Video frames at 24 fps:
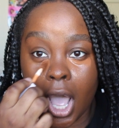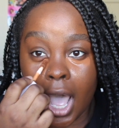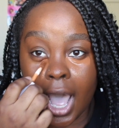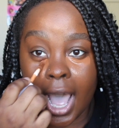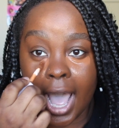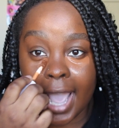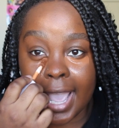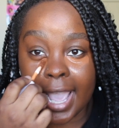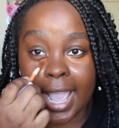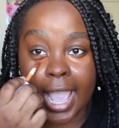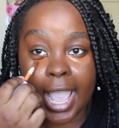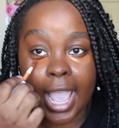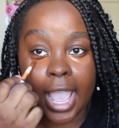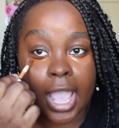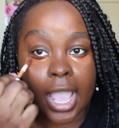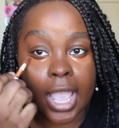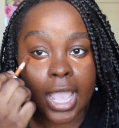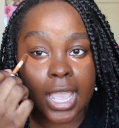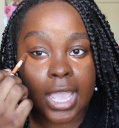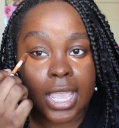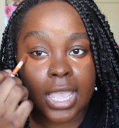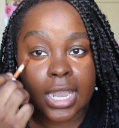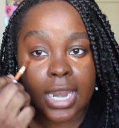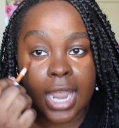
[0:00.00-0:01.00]

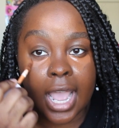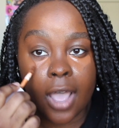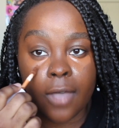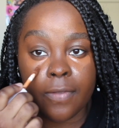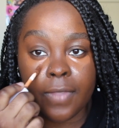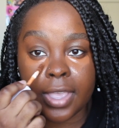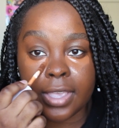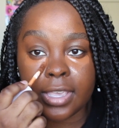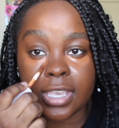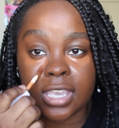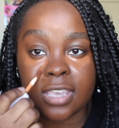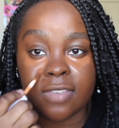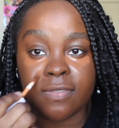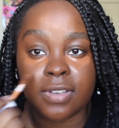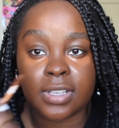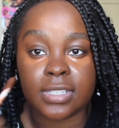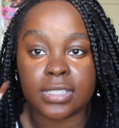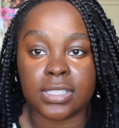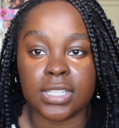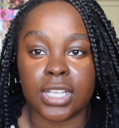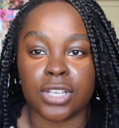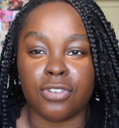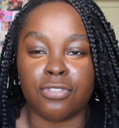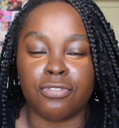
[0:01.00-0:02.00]
they gave
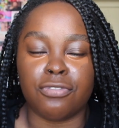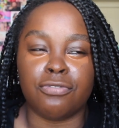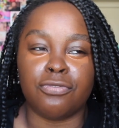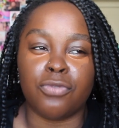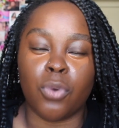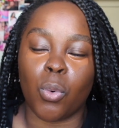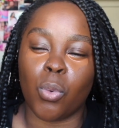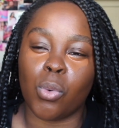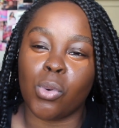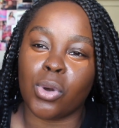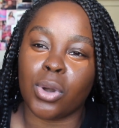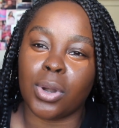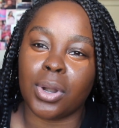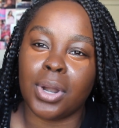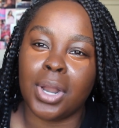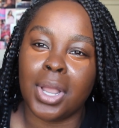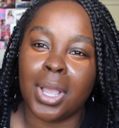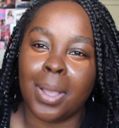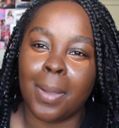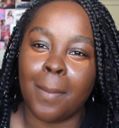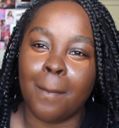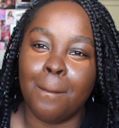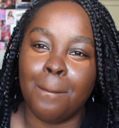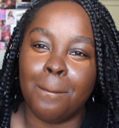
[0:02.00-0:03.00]
us like 4
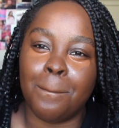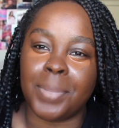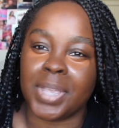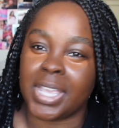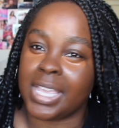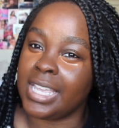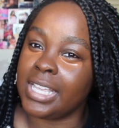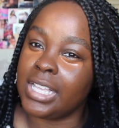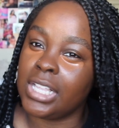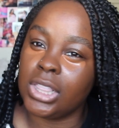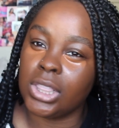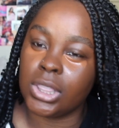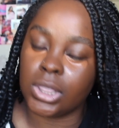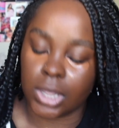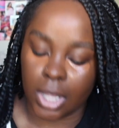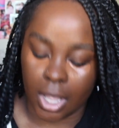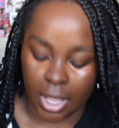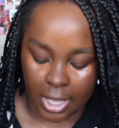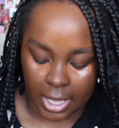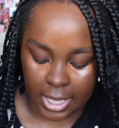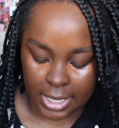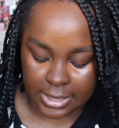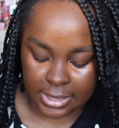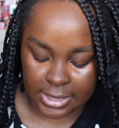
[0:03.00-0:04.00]
big
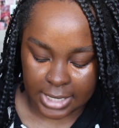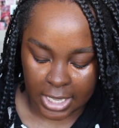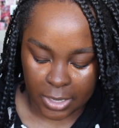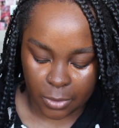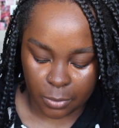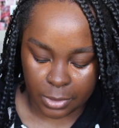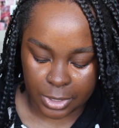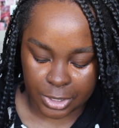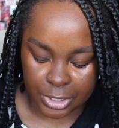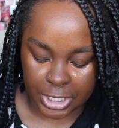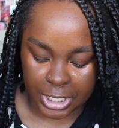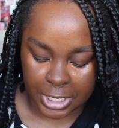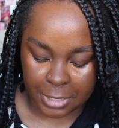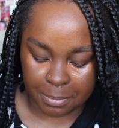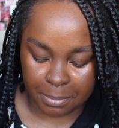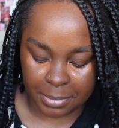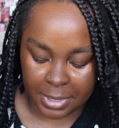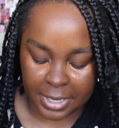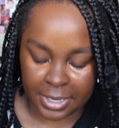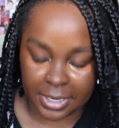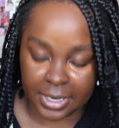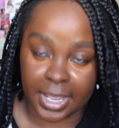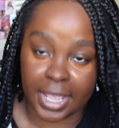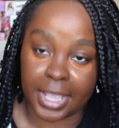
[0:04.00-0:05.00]
lots. I wish it had
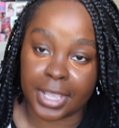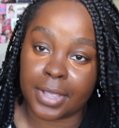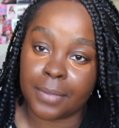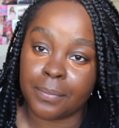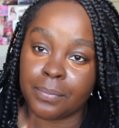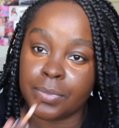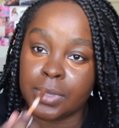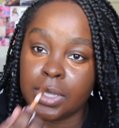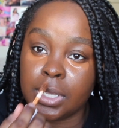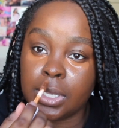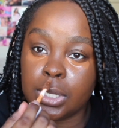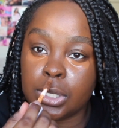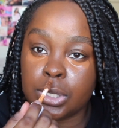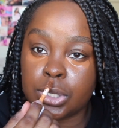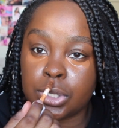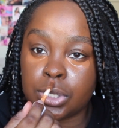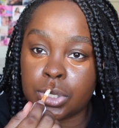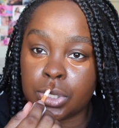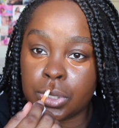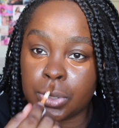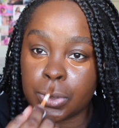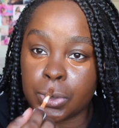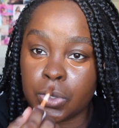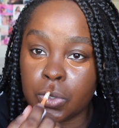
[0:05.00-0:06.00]
been like
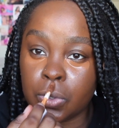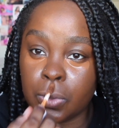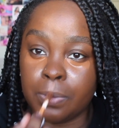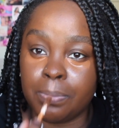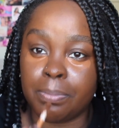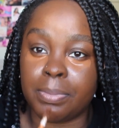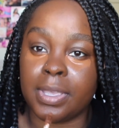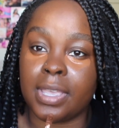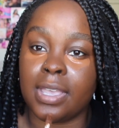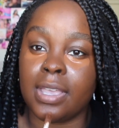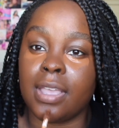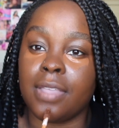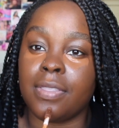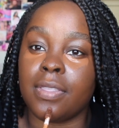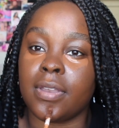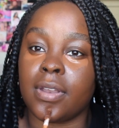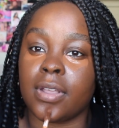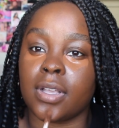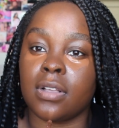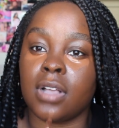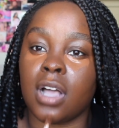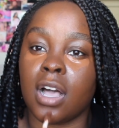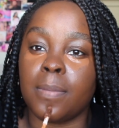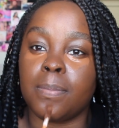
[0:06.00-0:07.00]
2 big and then
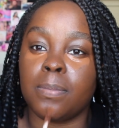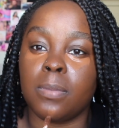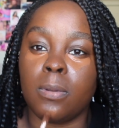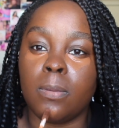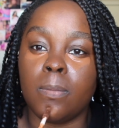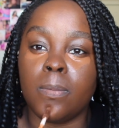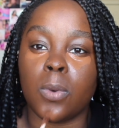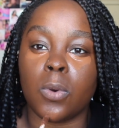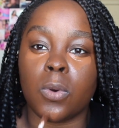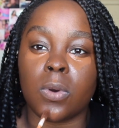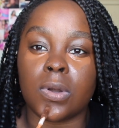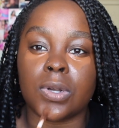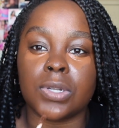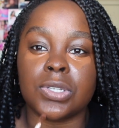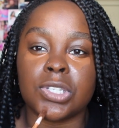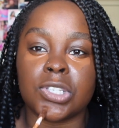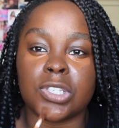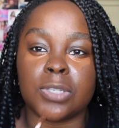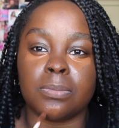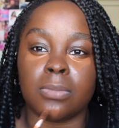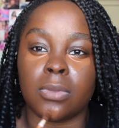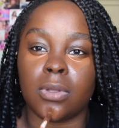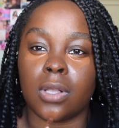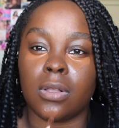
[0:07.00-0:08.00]
a couple more
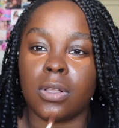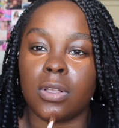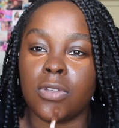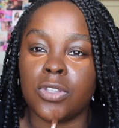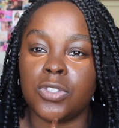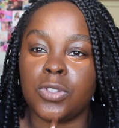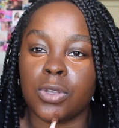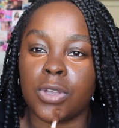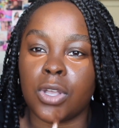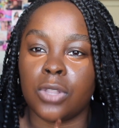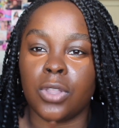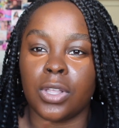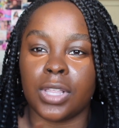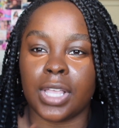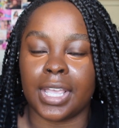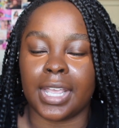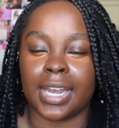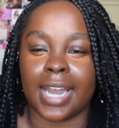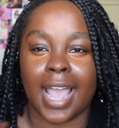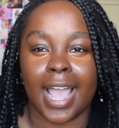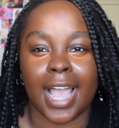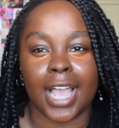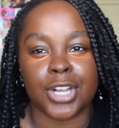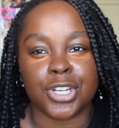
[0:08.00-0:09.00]
small so it could look like
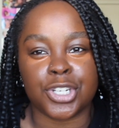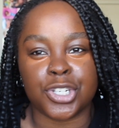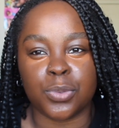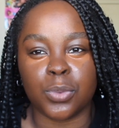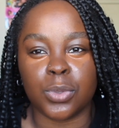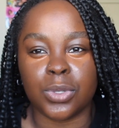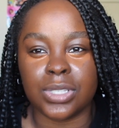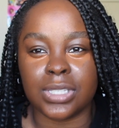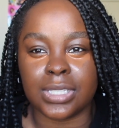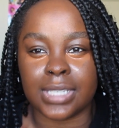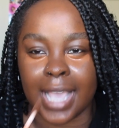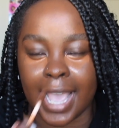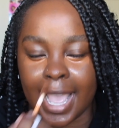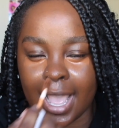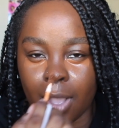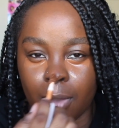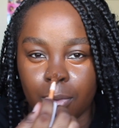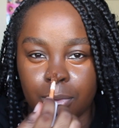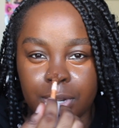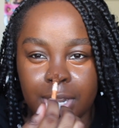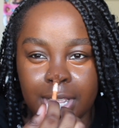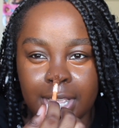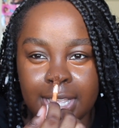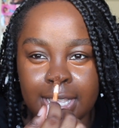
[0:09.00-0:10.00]
an actual
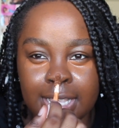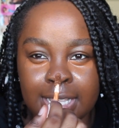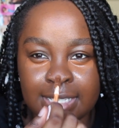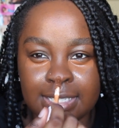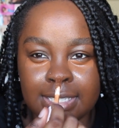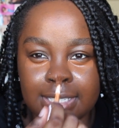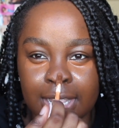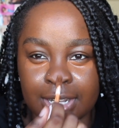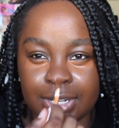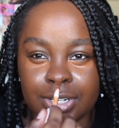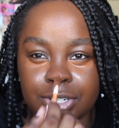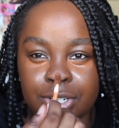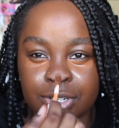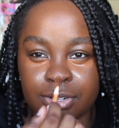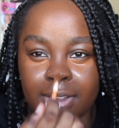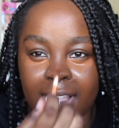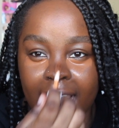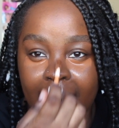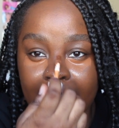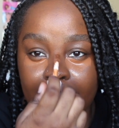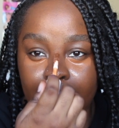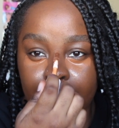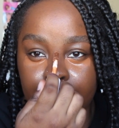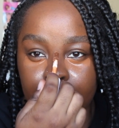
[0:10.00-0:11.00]
town center.
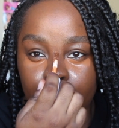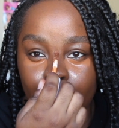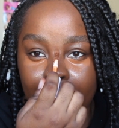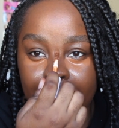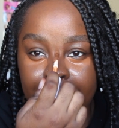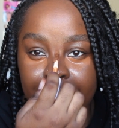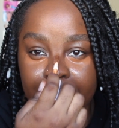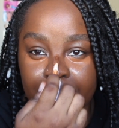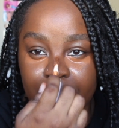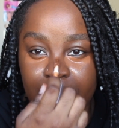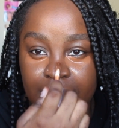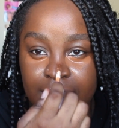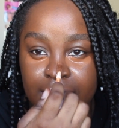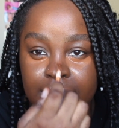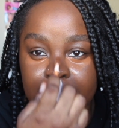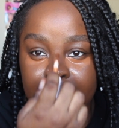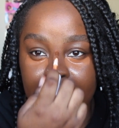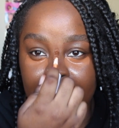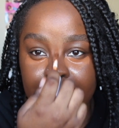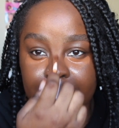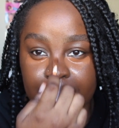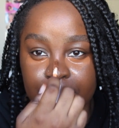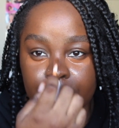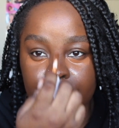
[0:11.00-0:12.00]
I don't know. I think they
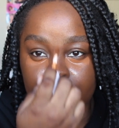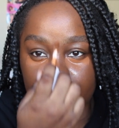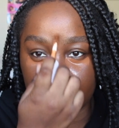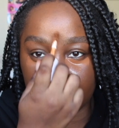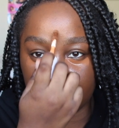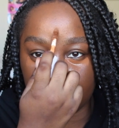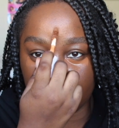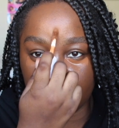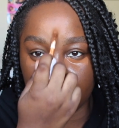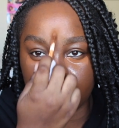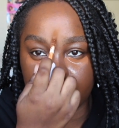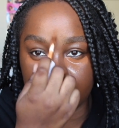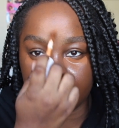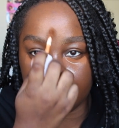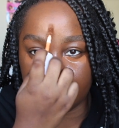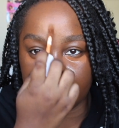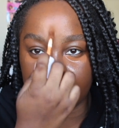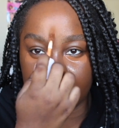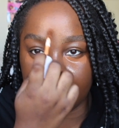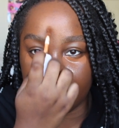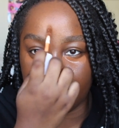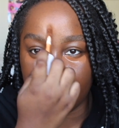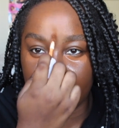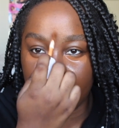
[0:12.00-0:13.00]
designed it
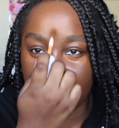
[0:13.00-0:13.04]
stupidly,